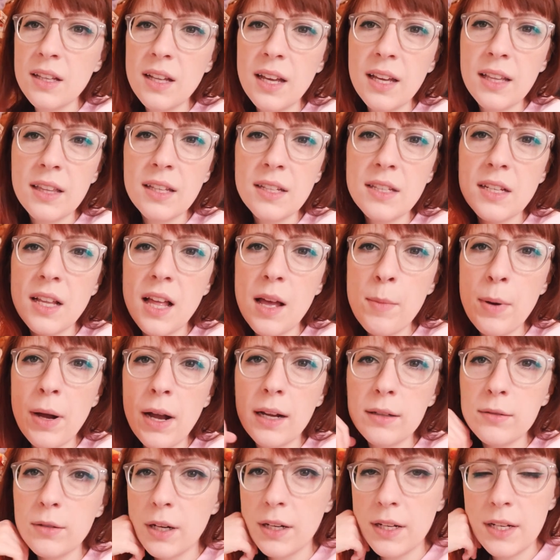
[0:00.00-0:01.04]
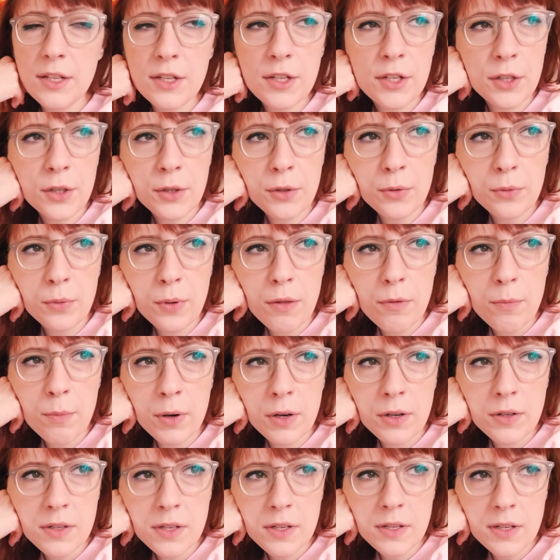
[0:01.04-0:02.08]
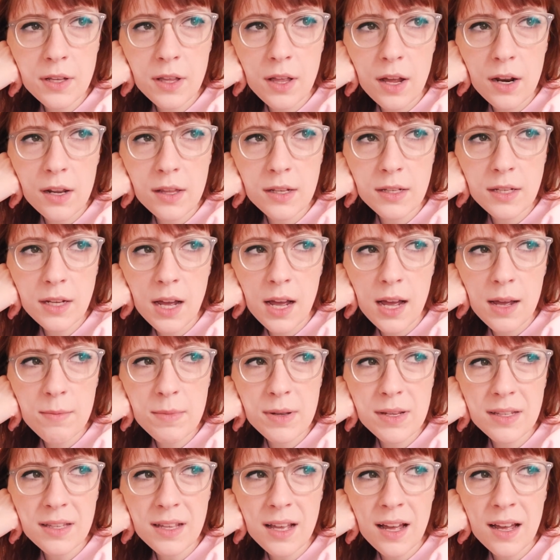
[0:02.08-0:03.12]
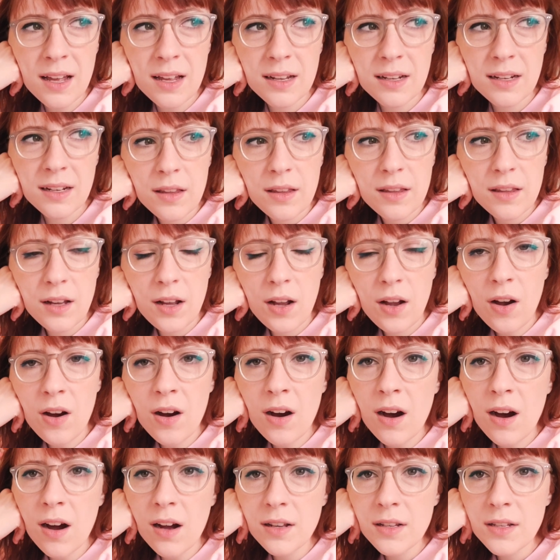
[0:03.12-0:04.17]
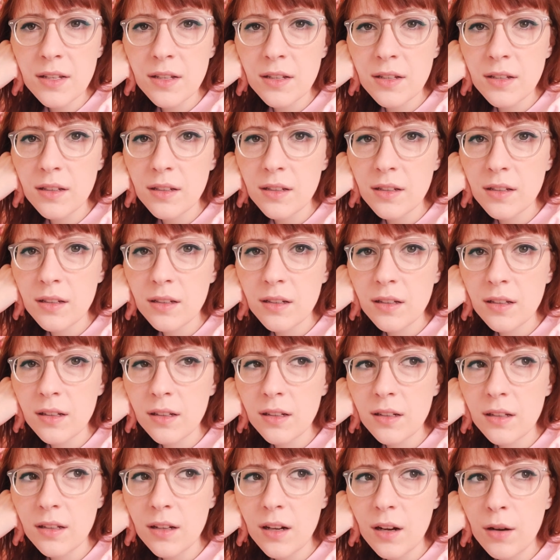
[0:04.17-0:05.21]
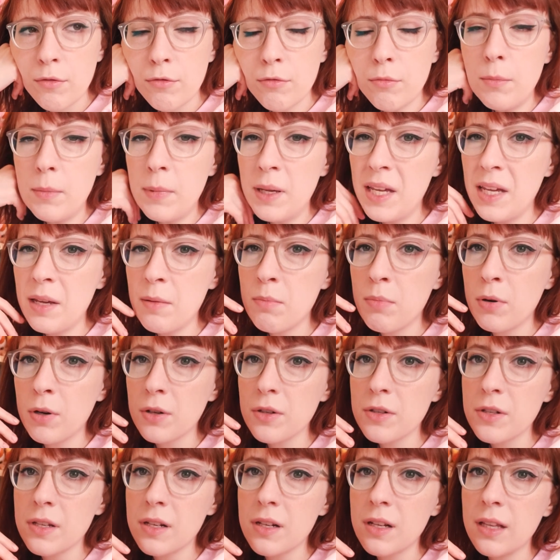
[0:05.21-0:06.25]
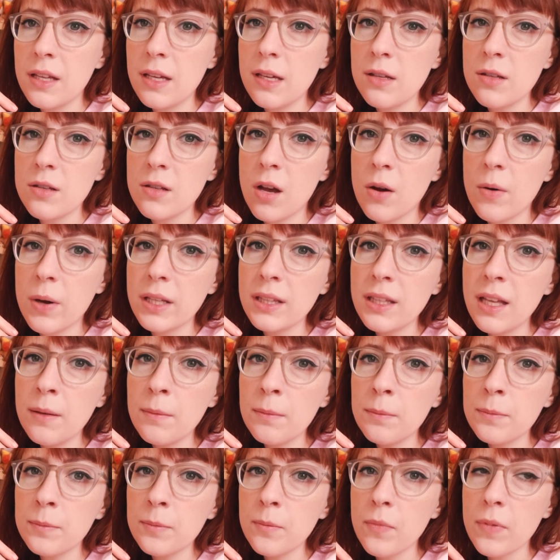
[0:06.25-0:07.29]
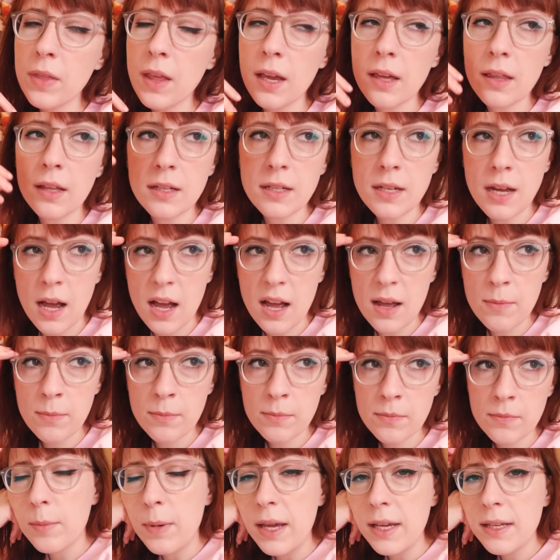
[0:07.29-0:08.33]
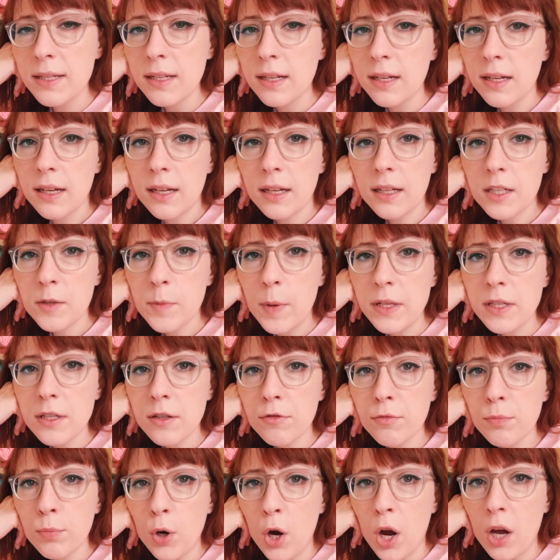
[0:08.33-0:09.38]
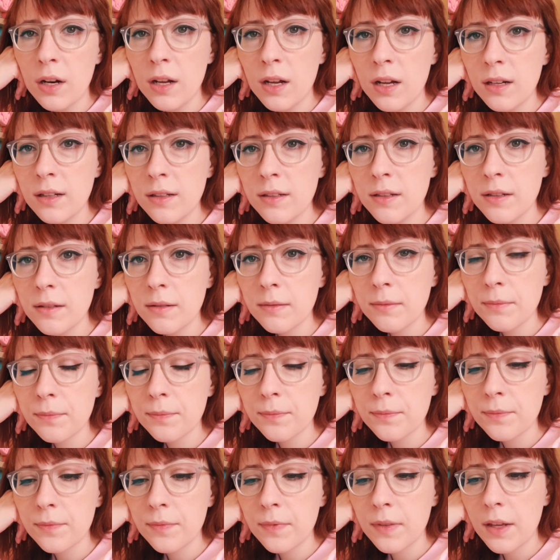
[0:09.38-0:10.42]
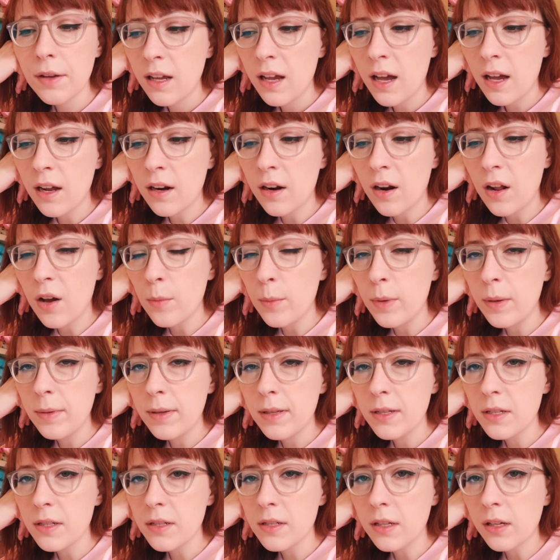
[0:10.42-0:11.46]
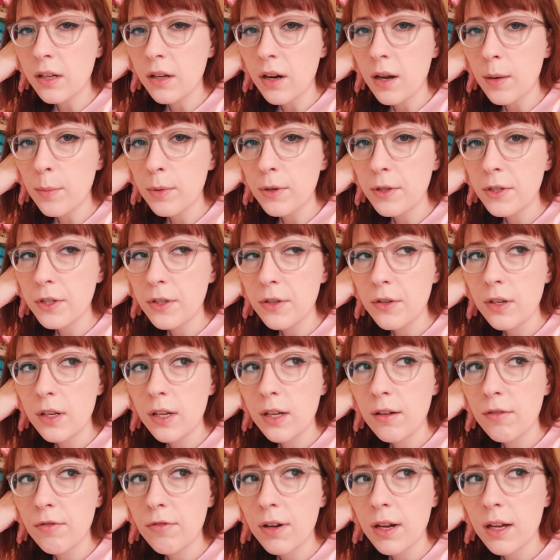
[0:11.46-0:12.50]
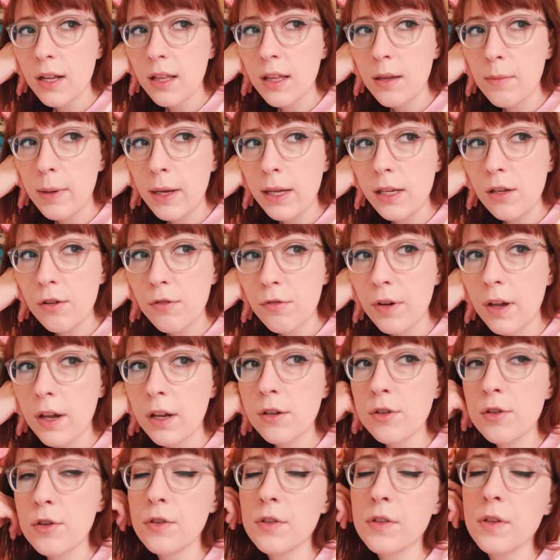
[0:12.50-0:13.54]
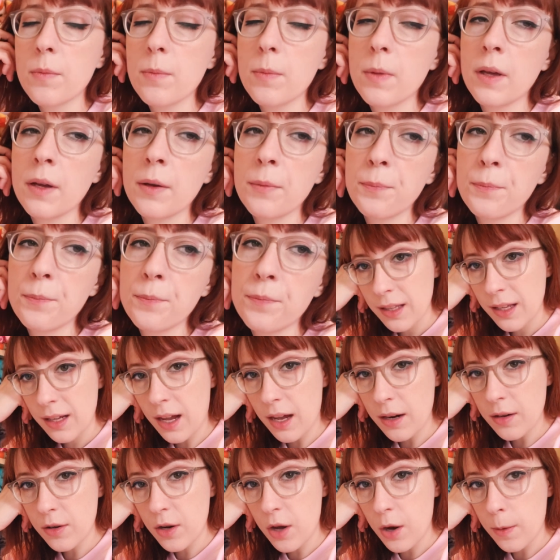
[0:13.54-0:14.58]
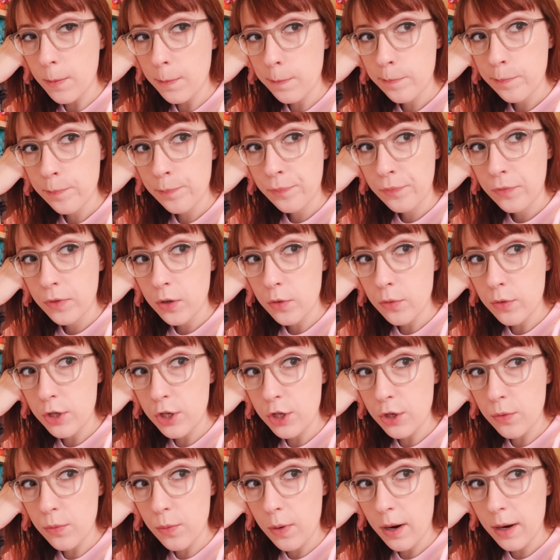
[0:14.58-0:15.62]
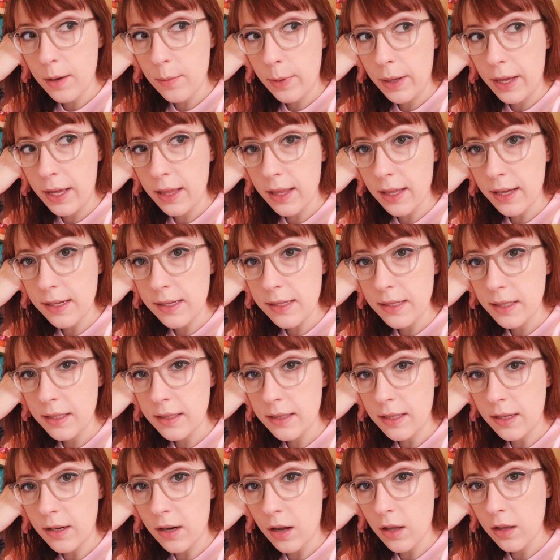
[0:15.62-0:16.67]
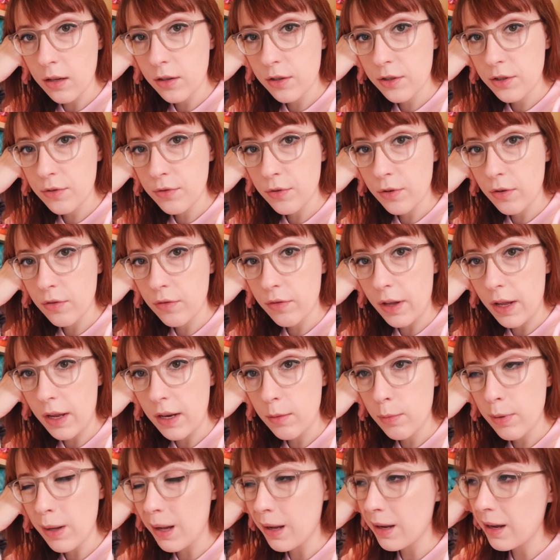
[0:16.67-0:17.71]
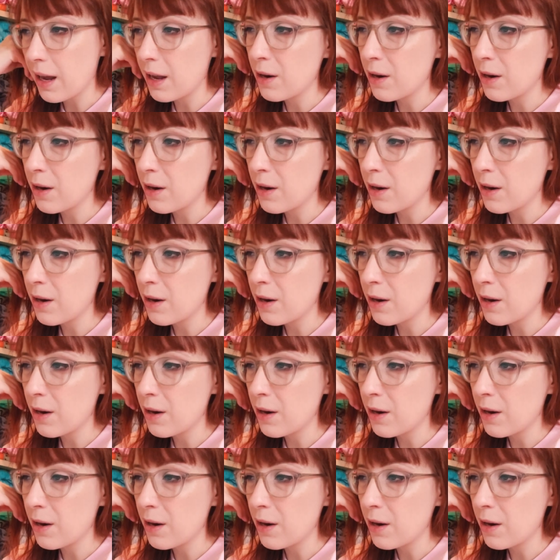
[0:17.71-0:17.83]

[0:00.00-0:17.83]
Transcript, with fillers: Like the dilemma I run into with purses a lot of the time is that the cost of me personally sewing them, like the time, makes it an expensive product. I don't know, maybe this is a good opportunity to finally manufacture something. Like, I don't know. Would you want to pay like $60 for a fanny pack?